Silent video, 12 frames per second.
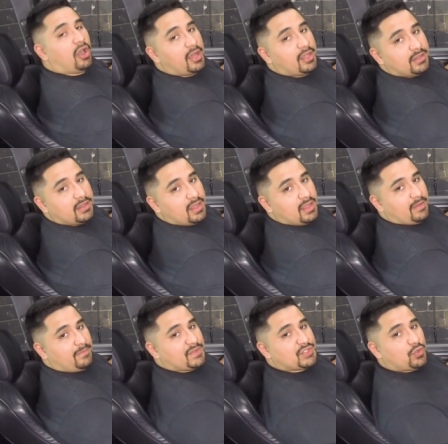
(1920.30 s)
on
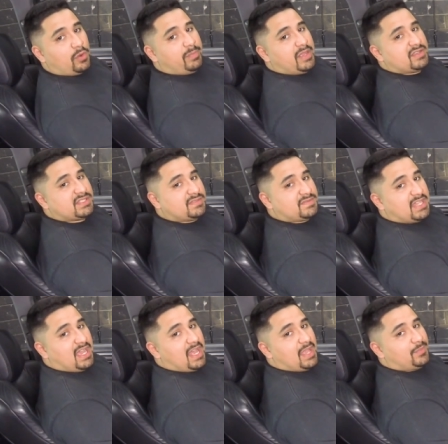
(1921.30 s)
for short periods of
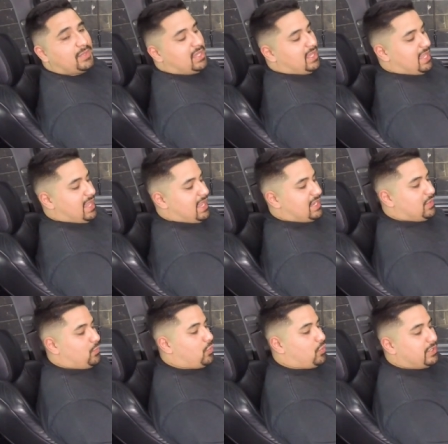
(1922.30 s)
time and
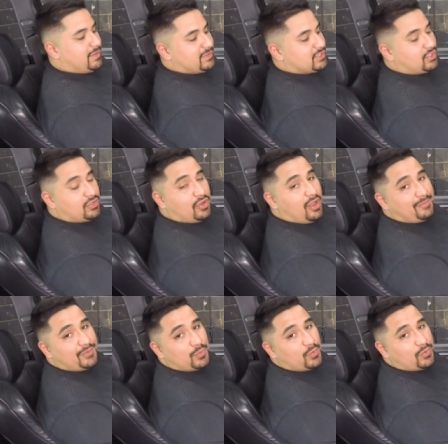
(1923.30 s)
it won't even turn
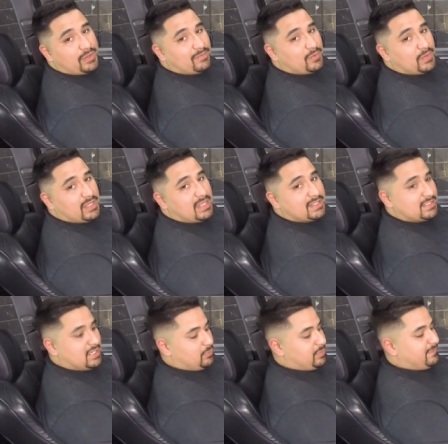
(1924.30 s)
off. You won't even realize
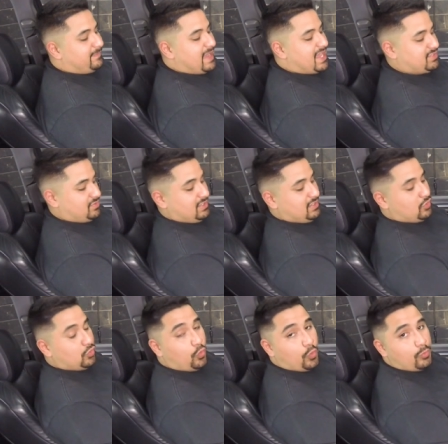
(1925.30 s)
it. It'd be faster than a
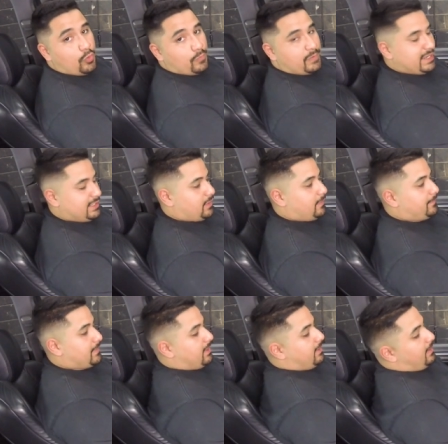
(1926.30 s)
normal radio.
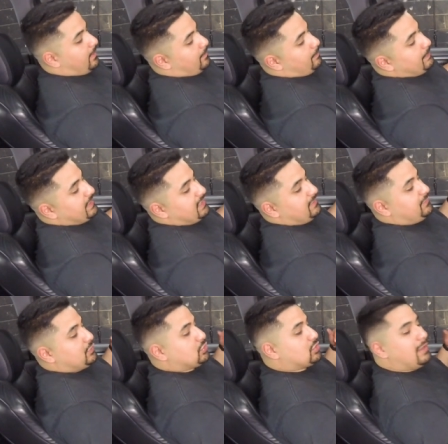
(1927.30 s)
But if
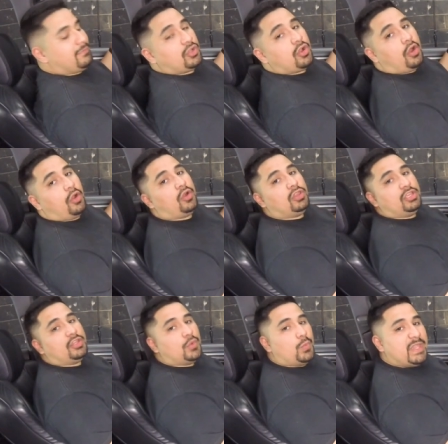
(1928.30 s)
you drive your car only
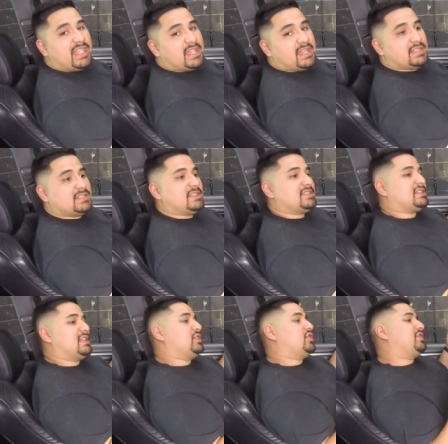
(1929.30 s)
on the weekends, let's
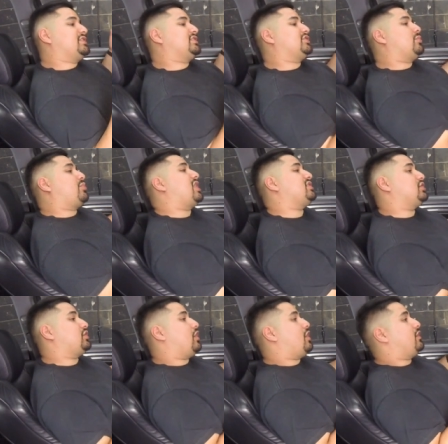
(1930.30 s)
say, you know, this is your
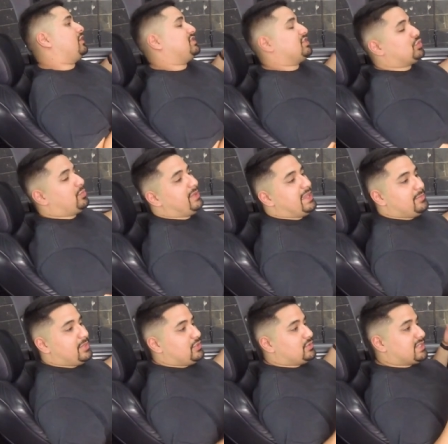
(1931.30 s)
project car, this is your
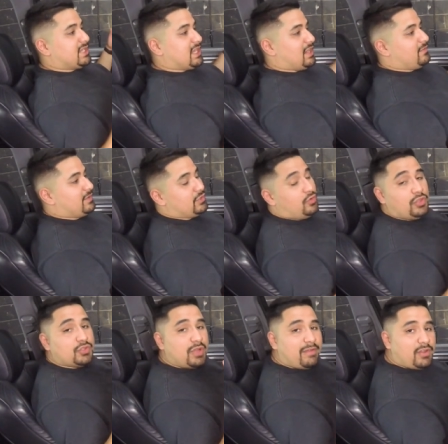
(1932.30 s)
baby, you take care of it, you
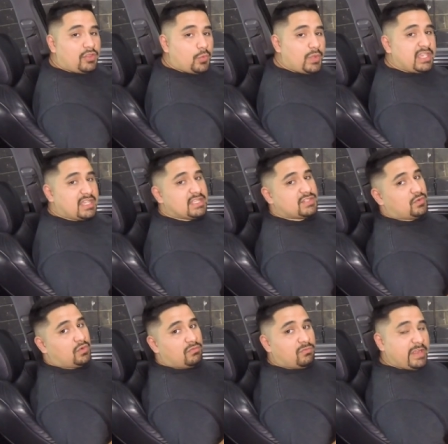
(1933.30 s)
only drive it on the weekends
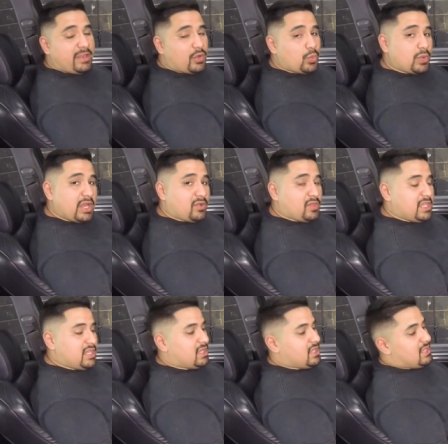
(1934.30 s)
or very
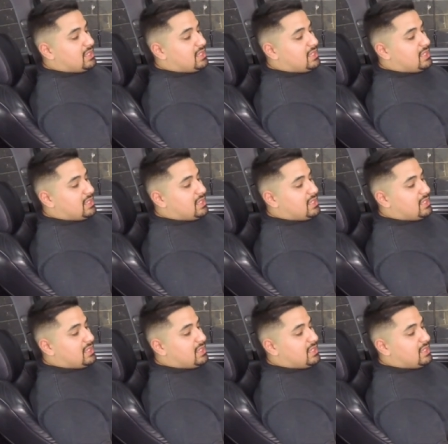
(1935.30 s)
rarely,